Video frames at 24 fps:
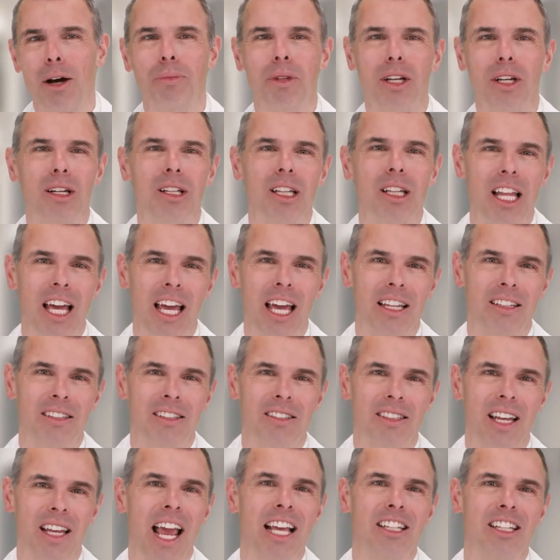help to
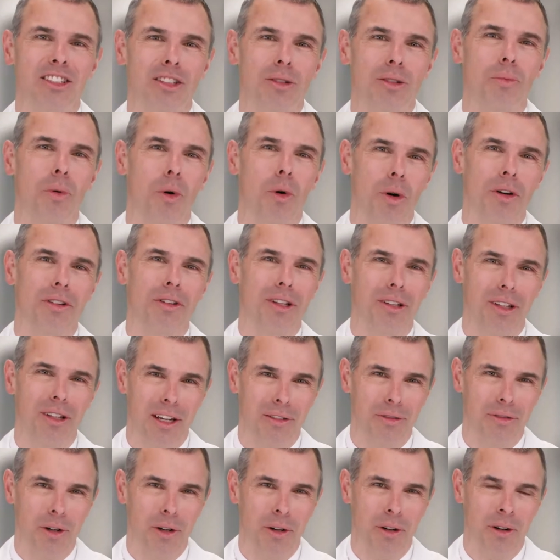cleanse and support the
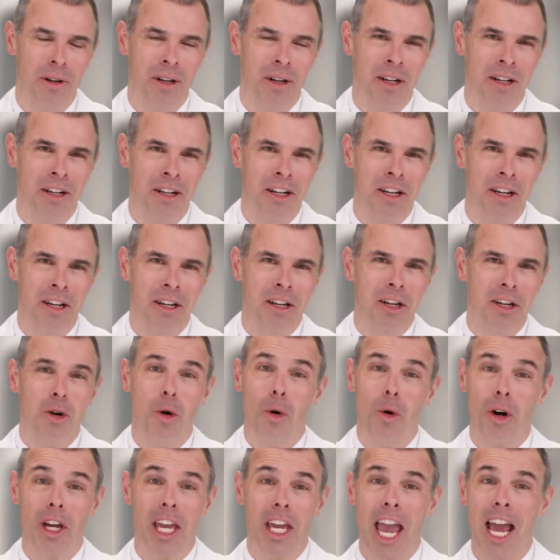liver.
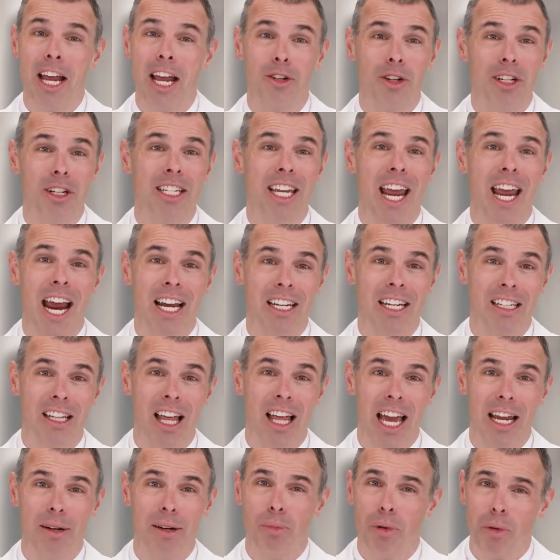Coriander and
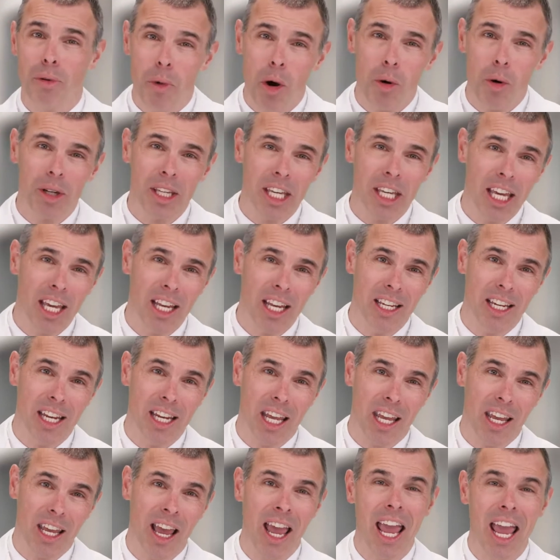dandelion promote
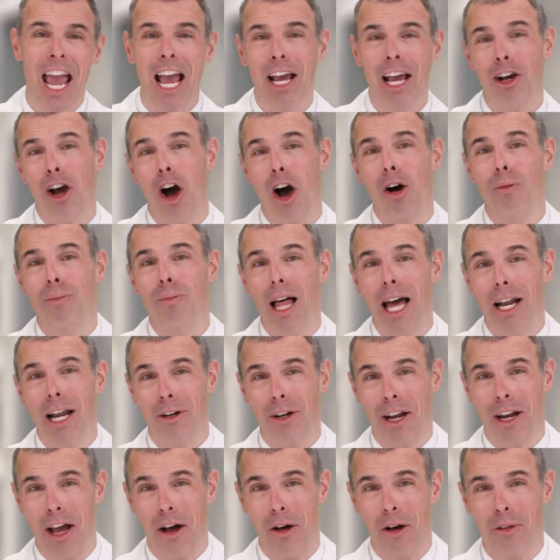kidney and
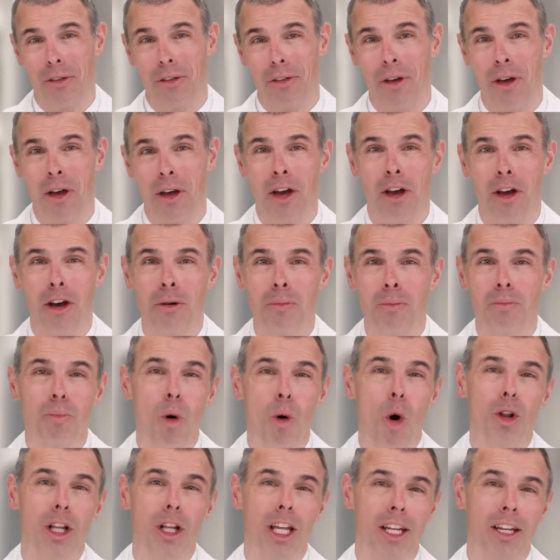gallbladder health.
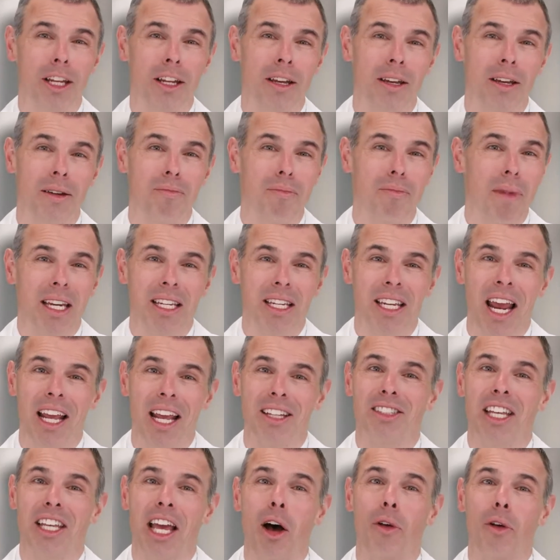Mullein
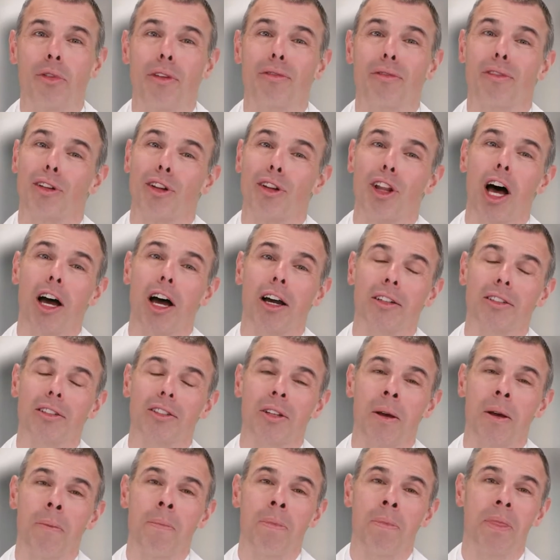maintains health of the
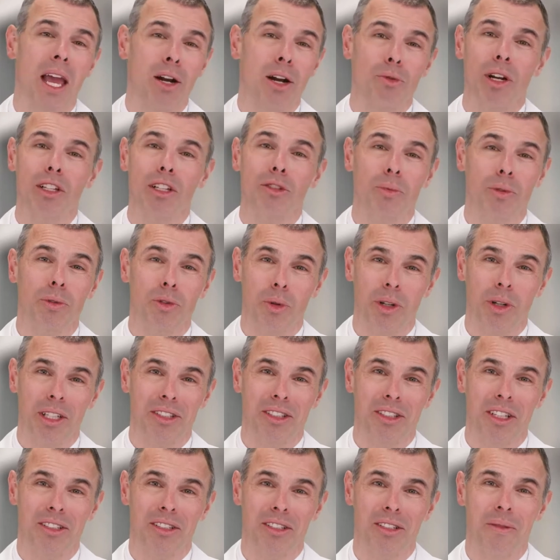lungs and respiratory
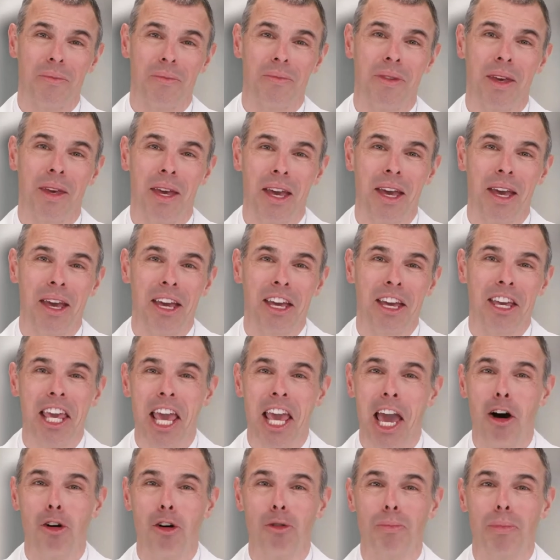system.
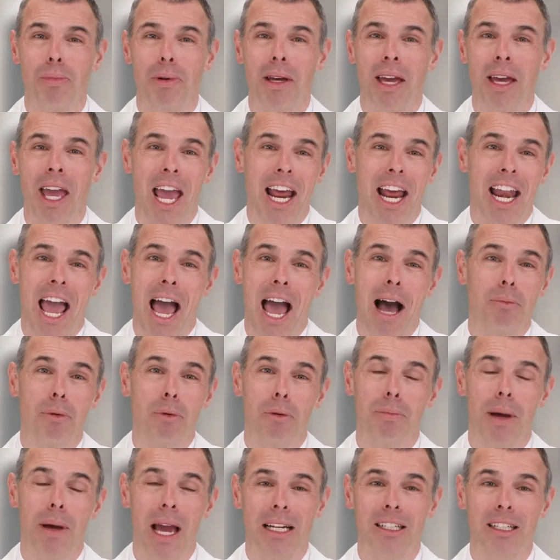Kelp and
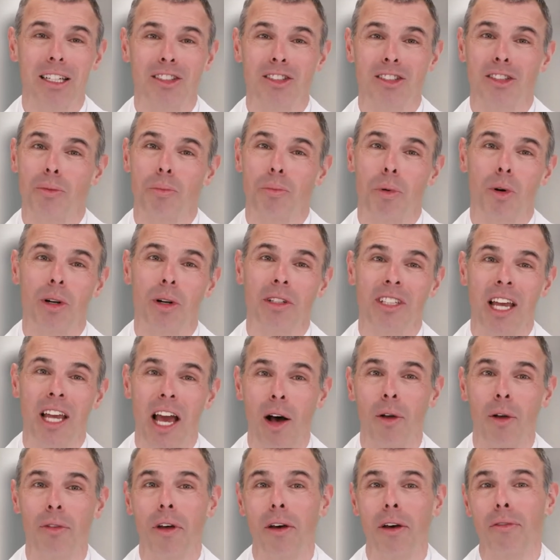apple pectin supports
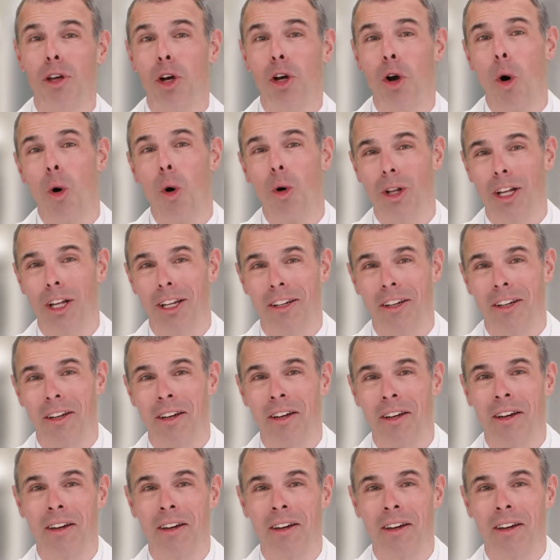health of the colon.